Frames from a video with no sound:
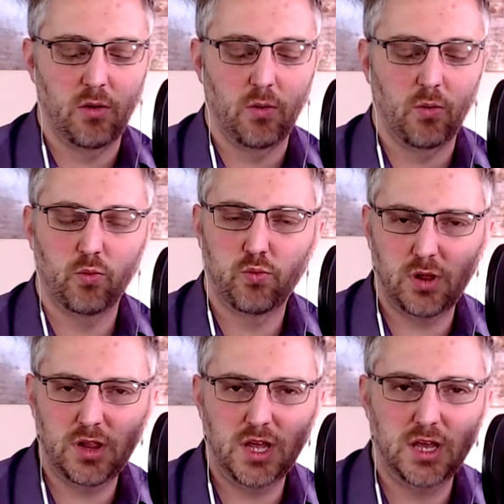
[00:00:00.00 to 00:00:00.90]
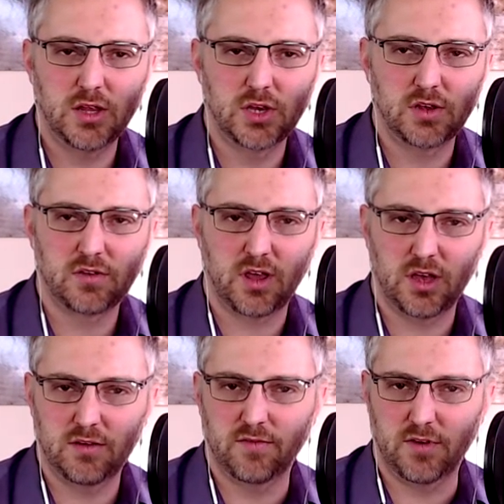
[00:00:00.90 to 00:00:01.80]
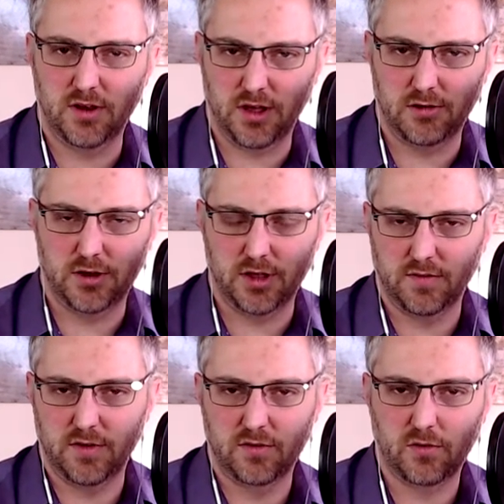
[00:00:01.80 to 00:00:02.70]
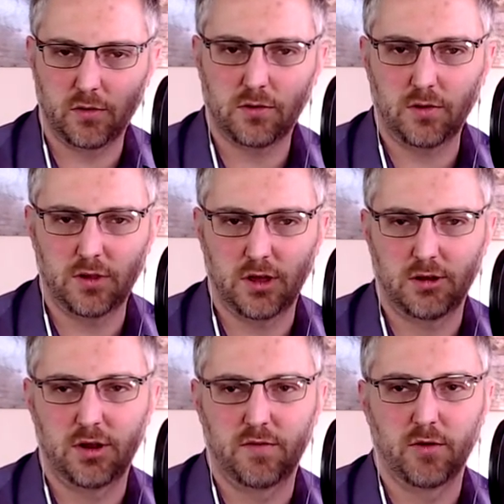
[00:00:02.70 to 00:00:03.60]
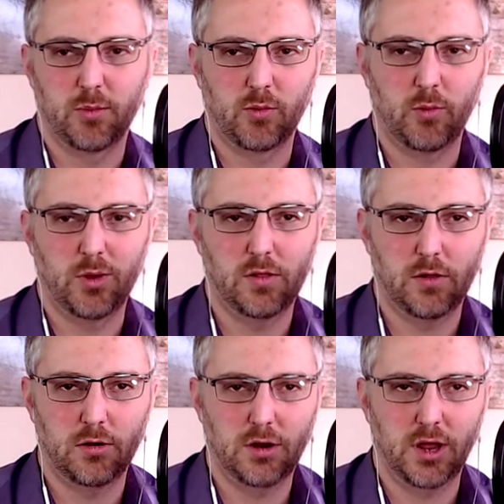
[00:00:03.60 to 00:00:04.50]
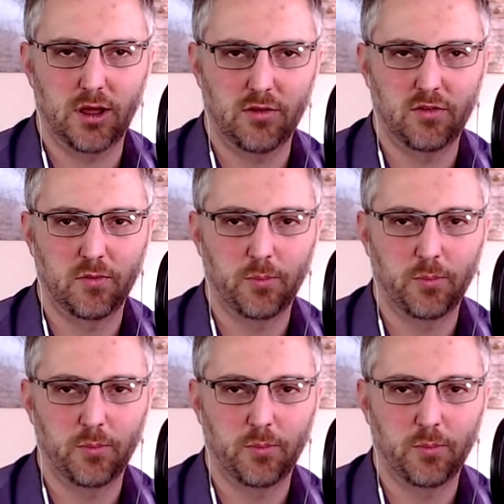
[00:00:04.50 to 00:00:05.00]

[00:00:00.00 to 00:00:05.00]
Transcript: really just kind of narrative, historical narrative here, but what we learn is